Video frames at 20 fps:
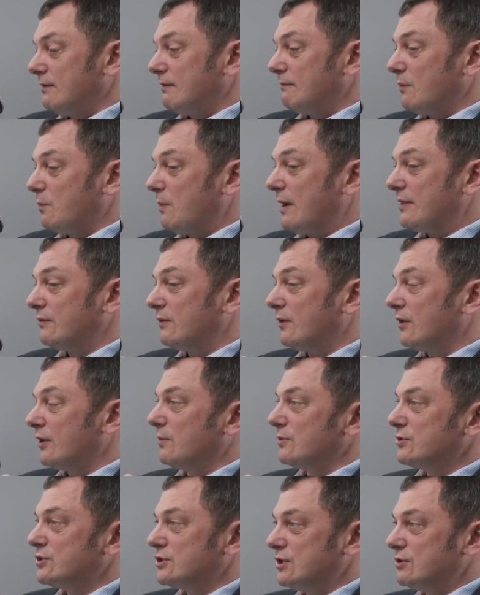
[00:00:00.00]
whether or not they
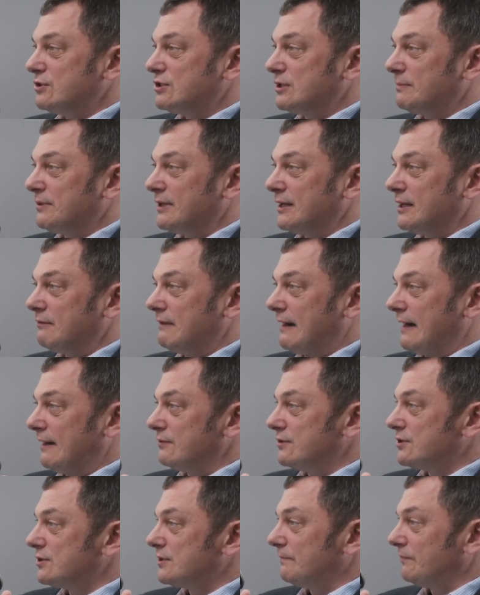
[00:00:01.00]
want to do something
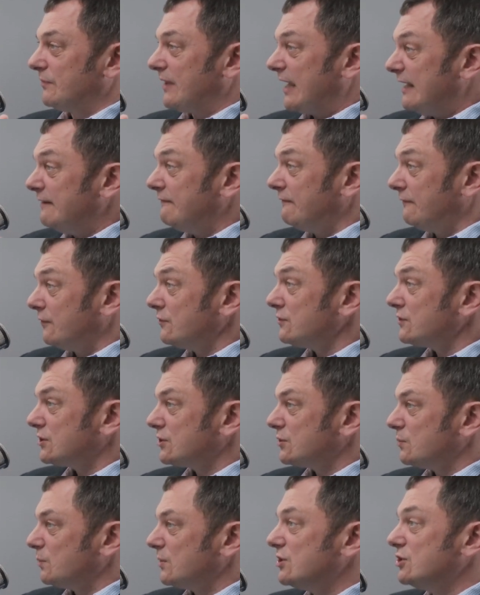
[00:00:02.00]
around
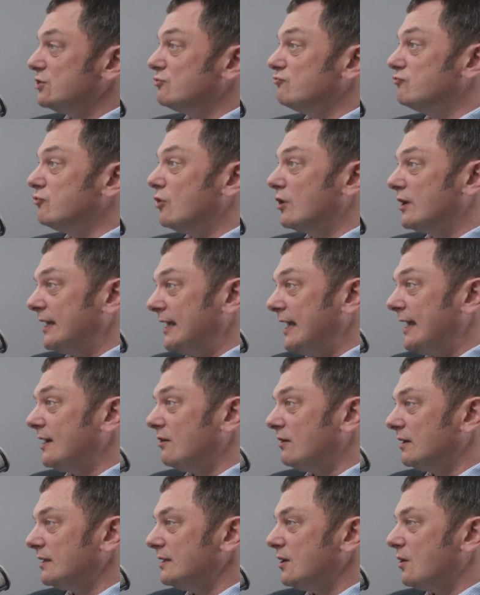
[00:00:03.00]
inference, which is running
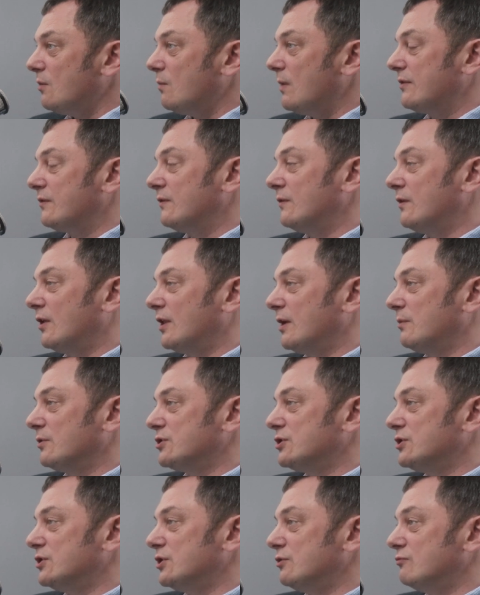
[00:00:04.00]
AI, whether or not they
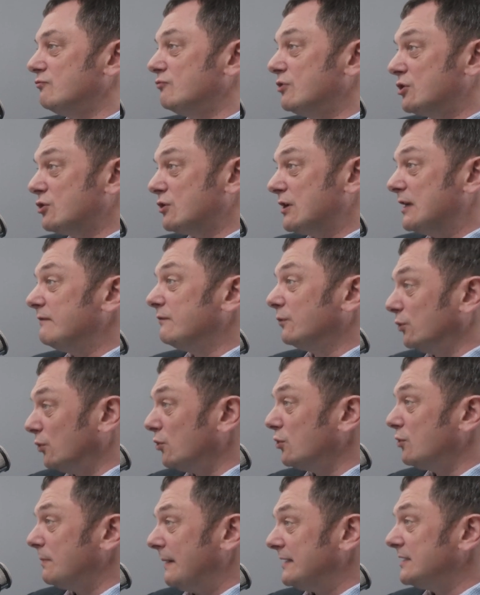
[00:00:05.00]
want to do retrieval
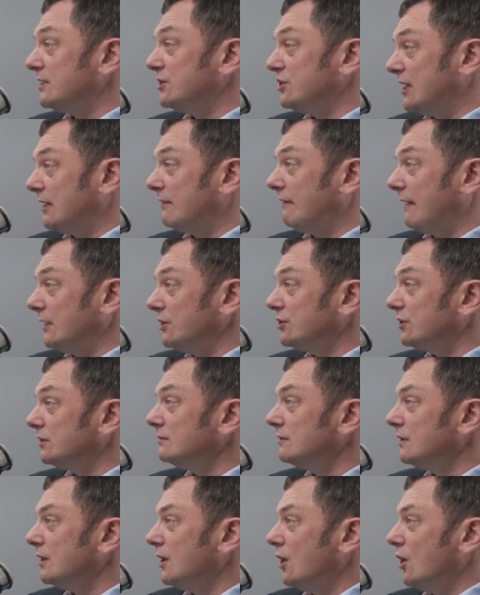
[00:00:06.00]
augmented
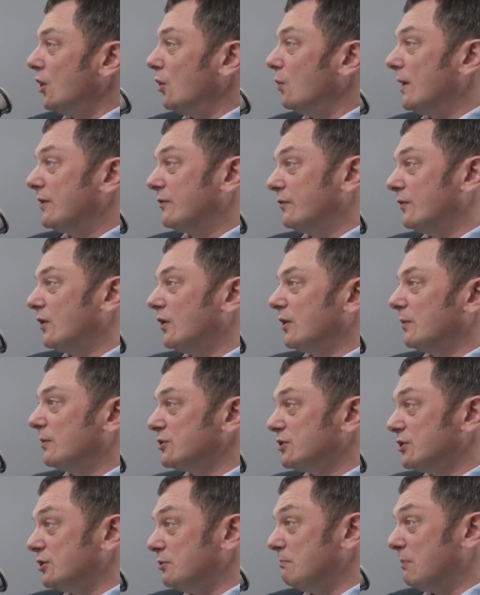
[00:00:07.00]
generation, or whether or not they
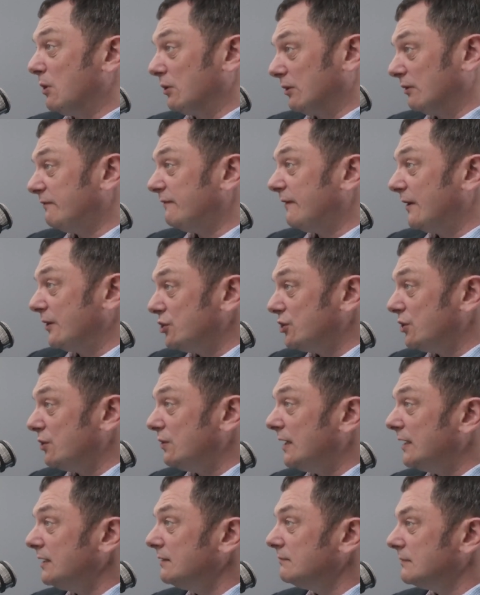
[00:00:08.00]
want to do model fine
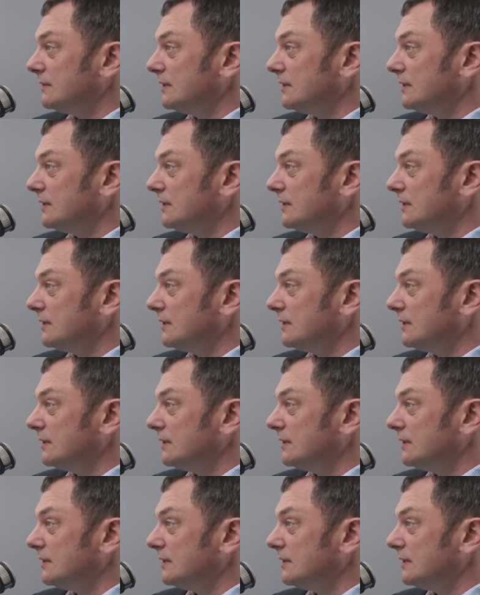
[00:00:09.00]
tuning,